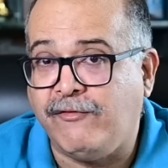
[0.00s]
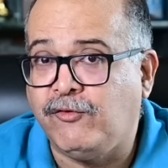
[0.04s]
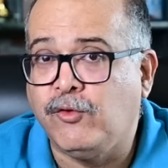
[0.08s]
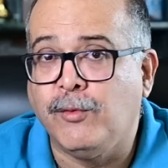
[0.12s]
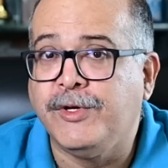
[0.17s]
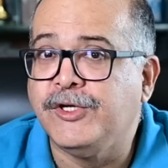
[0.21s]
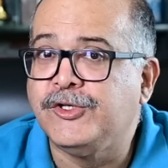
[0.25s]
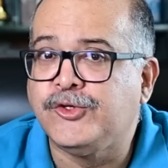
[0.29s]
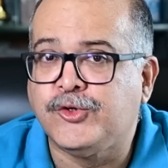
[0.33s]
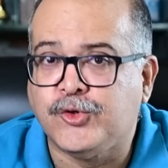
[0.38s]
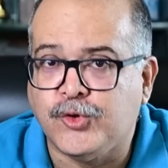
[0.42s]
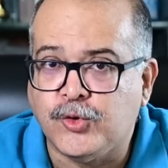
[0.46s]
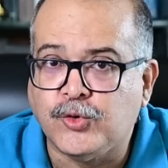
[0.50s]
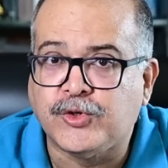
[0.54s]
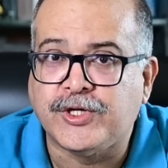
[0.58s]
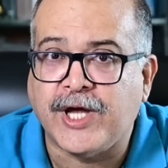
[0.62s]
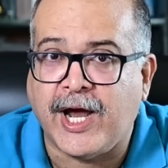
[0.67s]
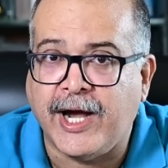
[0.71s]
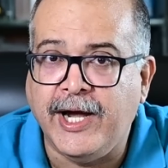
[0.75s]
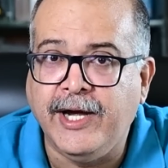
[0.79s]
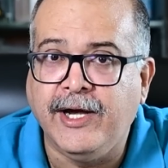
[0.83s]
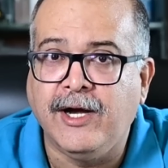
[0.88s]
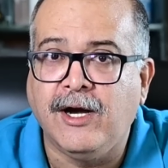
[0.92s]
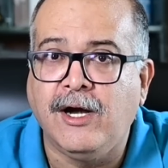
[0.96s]
have to be
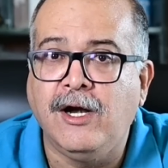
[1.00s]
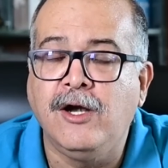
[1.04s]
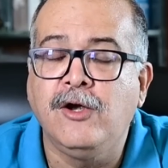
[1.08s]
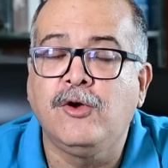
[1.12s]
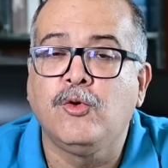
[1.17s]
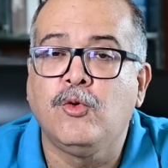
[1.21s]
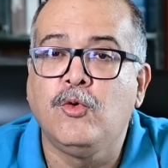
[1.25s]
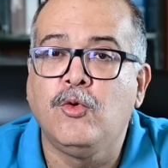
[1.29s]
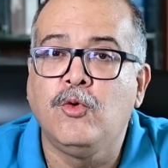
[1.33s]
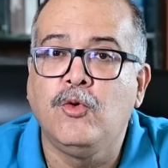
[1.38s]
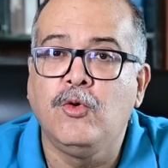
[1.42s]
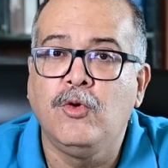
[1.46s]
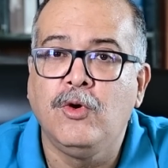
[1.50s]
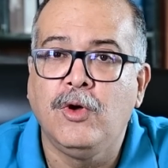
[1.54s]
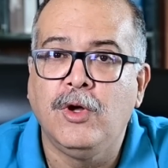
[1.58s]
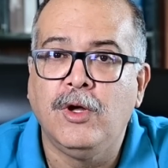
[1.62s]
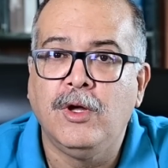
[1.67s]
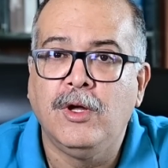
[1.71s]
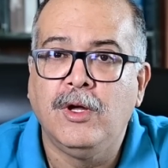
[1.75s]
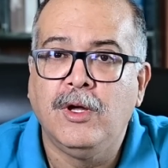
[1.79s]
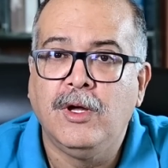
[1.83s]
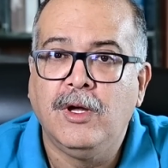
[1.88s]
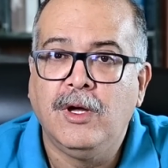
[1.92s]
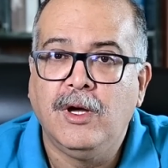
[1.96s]
suicidal to
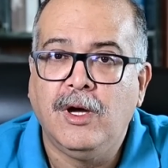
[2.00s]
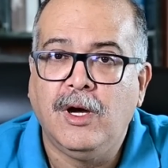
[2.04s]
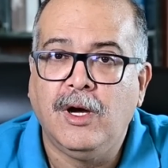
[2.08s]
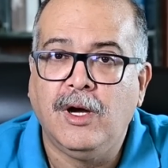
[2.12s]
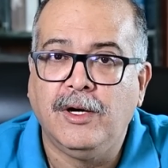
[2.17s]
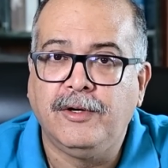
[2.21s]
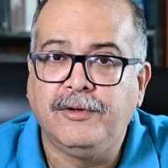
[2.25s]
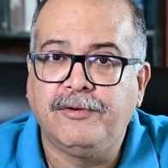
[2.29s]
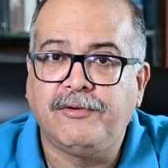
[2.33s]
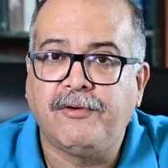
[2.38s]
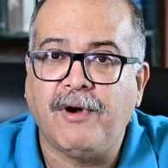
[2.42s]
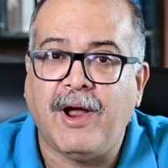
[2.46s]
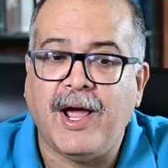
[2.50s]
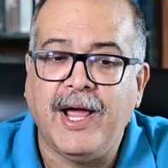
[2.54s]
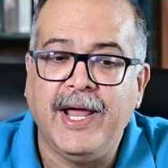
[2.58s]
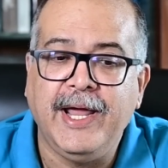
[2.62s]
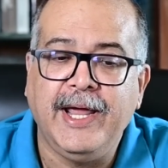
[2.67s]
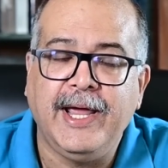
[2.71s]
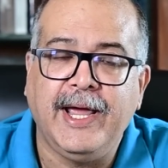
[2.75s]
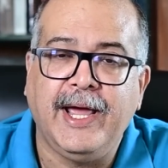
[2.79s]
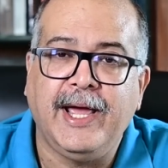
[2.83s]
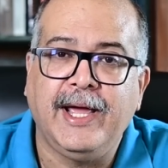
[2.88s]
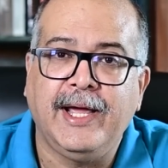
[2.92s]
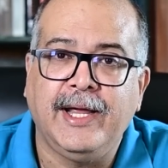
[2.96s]
uh, try
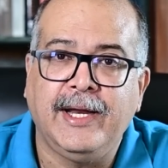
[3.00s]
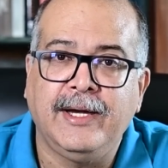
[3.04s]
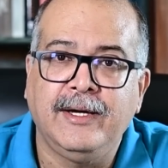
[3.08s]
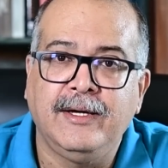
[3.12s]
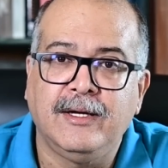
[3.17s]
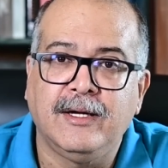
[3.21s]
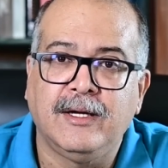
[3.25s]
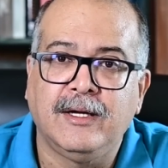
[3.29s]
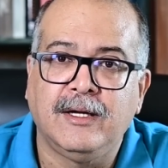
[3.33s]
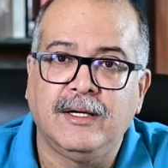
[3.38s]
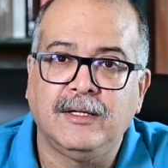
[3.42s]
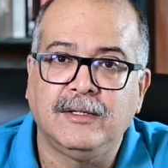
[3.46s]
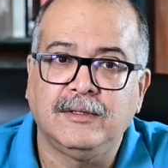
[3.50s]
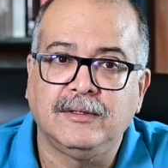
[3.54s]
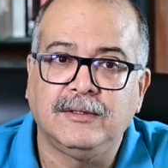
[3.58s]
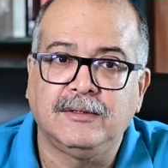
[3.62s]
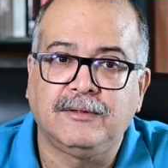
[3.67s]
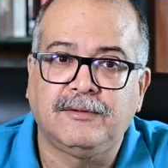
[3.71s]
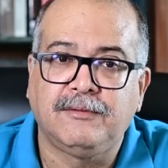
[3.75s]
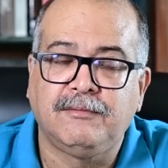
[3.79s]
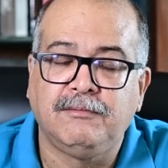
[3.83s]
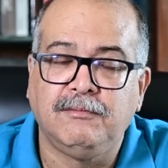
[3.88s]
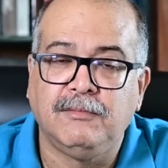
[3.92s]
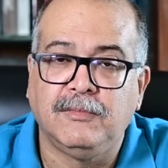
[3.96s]
and uh,
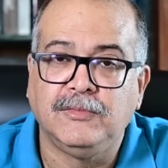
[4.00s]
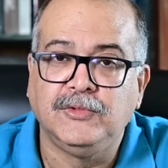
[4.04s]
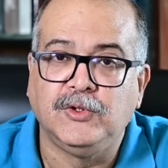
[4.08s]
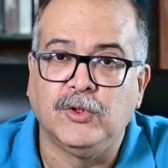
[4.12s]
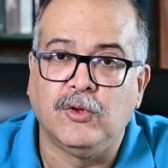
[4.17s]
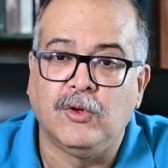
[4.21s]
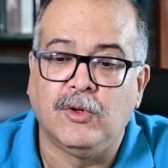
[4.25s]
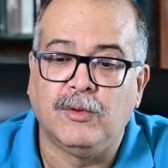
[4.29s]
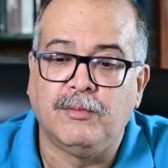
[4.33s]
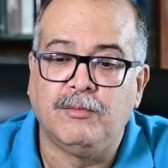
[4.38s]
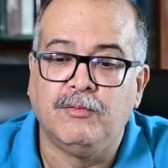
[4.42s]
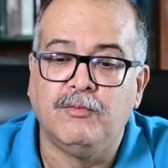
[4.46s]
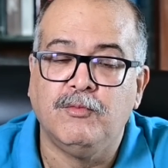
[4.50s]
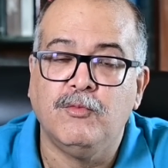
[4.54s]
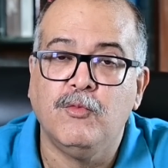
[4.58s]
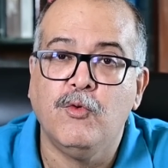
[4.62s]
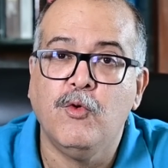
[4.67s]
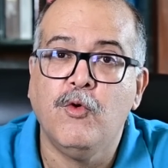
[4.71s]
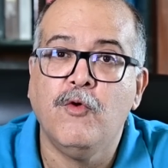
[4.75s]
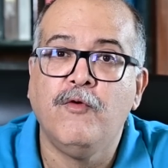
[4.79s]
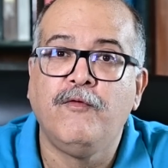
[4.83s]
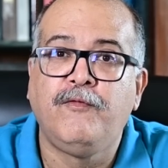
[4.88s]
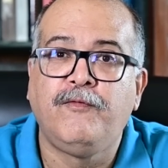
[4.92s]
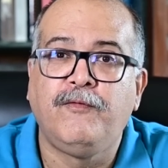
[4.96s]
you know,
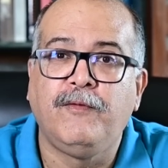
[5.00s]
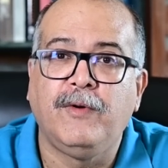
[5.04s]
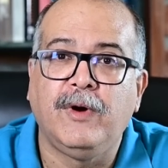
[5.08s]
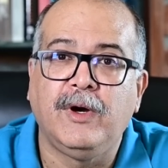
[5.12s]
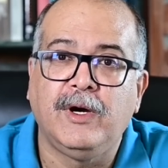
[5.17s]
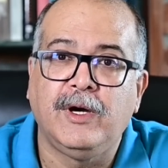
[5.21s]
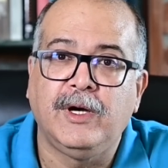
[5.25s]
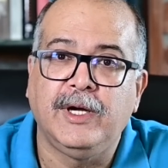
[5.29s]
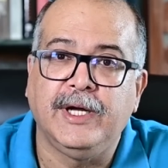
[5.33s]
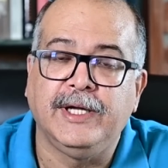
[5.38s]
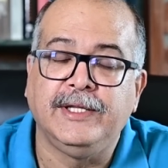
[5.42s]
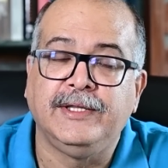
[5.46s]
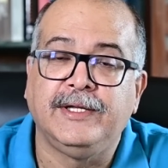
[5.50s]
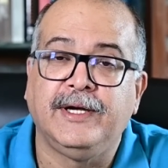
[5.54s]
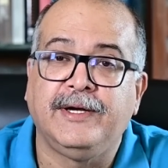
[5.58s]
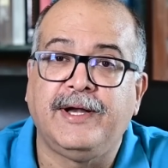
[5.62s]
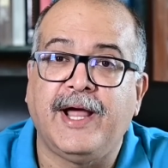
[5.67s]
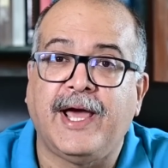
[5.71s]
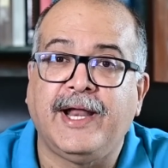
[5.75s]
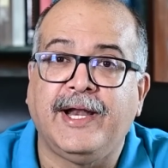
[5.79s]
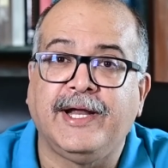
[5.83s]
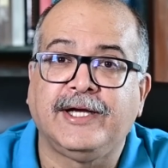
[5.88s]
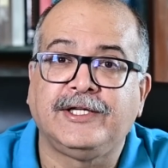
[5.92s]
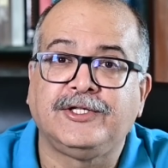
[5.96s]
move uh, in the
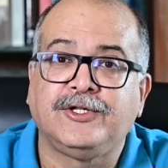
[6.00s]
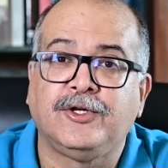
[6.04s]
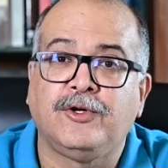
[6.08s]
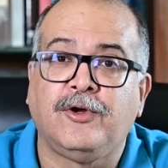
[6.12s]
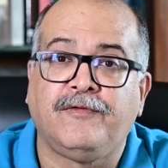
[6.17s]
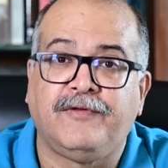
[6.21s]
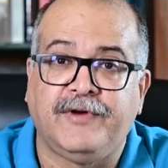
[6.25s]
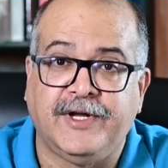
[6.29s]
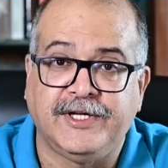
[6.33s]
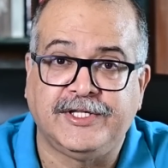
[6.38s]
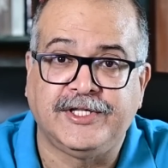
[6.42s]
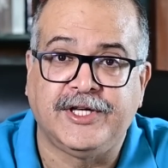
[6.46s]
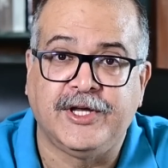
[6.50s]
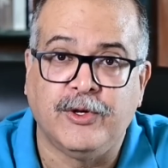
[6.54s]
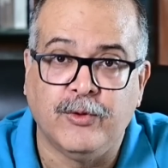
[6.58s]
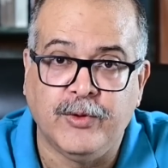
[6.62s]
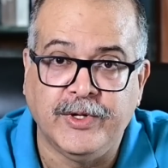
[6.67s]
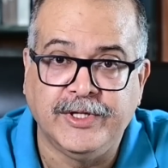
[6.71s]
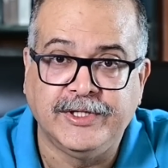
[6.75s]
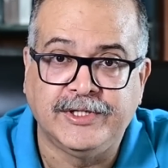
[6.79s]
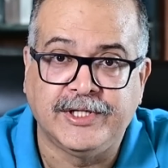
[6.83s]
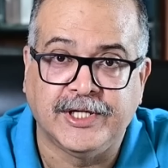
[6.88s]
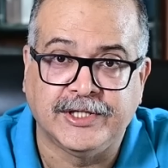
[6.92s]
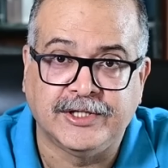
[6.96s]
direction of
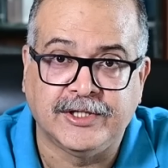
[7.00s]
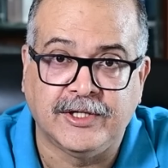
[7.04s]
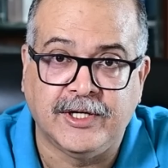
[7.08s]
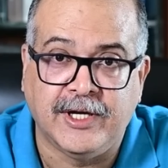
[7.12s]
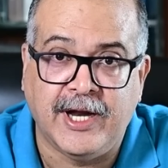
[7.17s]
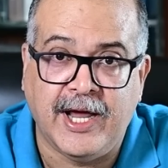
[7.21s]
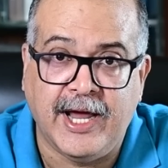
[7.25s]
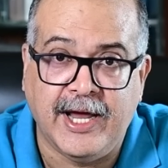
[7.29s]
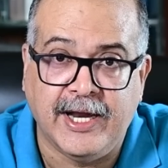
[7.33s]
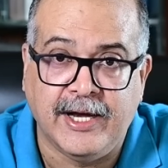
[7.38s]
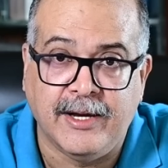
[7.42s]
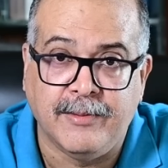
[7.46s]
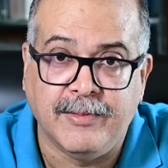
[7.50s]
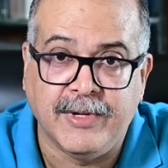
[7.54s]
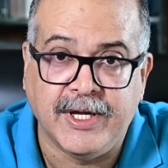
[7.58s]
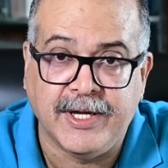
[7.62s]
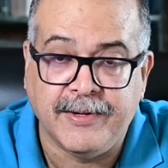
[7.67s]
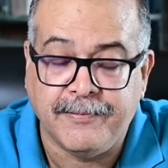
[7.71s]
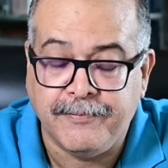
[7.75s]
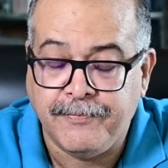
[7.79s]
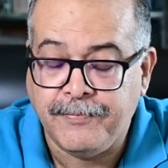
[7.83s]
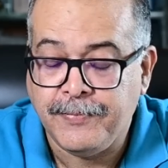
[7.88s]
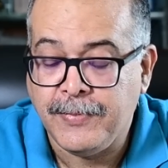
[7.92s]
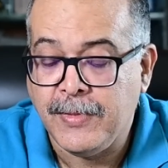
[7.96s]
rescuing such an enemy.
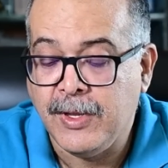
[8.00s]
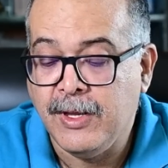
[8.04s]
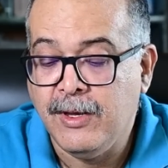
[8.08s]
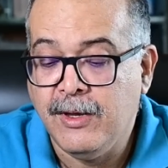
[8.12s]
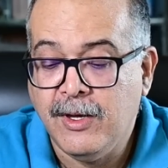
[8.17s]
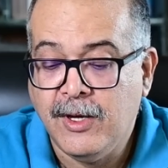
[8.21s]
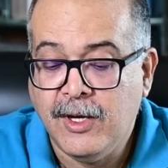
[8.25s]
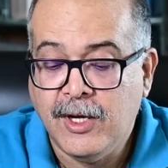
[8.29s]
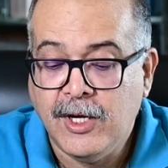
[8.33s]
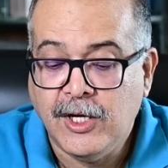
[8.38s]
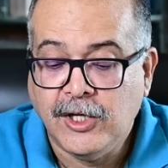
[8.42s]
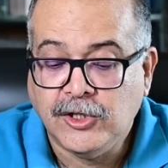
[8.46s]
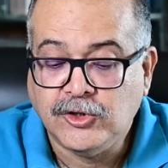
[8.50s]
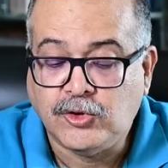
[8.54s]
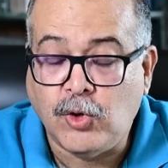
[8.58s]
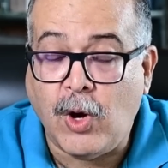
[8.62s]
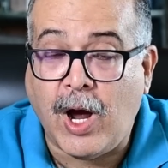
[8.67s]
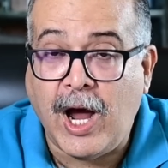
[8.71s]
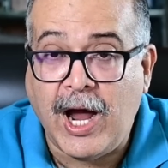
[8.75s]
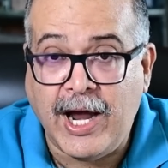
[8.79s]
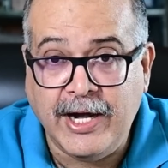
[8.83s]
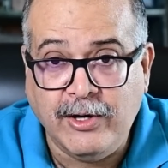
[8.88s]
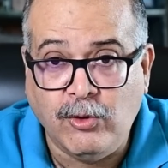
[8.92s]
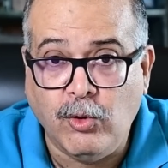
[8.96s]
So
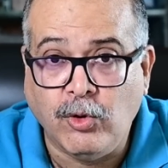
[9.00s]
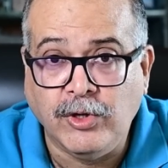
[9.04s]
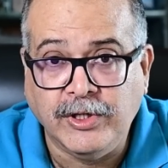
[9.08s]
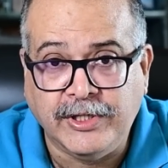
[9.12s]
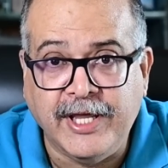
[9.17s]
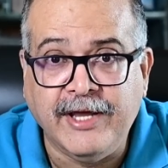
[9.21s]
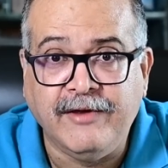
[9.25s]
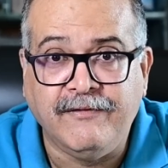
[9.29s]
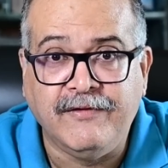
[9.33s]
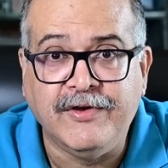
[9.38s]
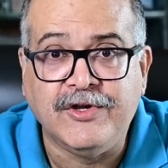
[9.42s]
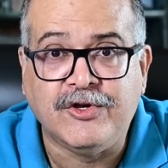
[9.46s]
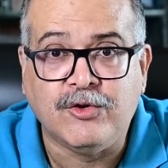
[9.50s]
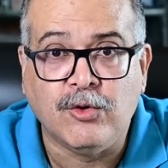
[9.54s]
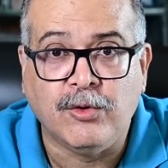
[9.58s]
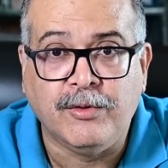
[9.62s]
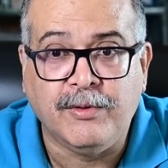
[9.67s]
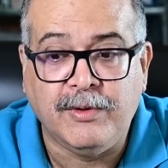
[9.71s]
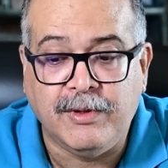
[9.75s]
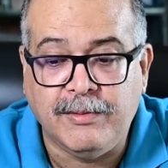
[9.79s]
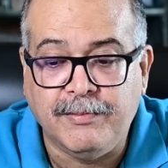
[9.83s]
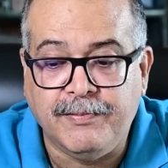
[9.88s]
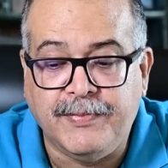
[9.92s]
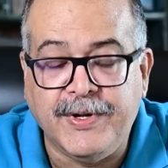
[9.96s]
I don't think we
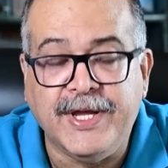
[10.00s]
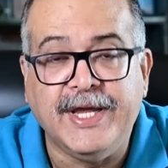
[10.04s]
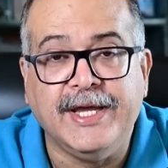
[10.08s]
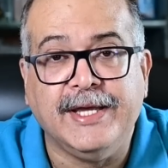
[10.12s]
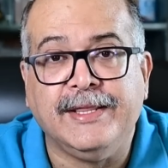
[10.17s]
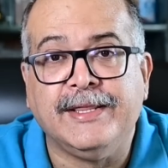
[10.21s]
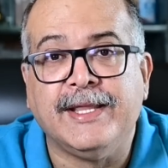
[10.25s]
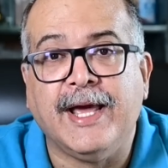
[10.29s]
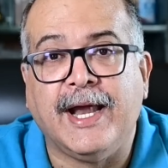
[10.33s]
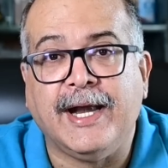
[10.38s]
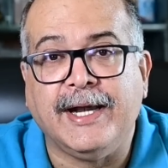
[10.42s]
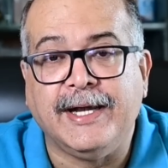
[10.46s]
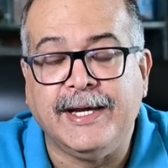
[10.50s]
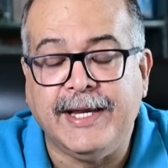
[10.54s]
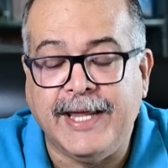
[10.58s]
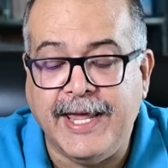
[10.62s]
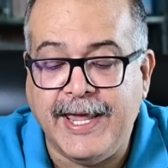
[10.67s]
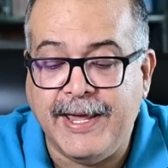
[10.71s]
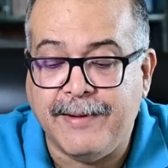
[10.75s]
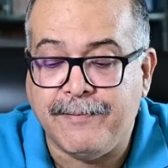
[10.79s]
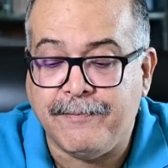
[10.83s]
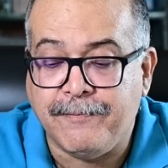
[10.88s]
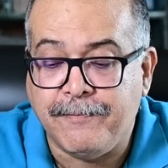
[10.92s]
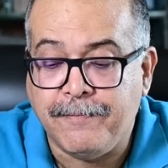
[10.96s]
should be in that
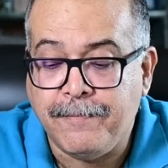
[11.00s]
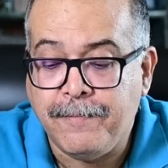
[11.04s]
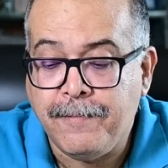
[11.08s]
game.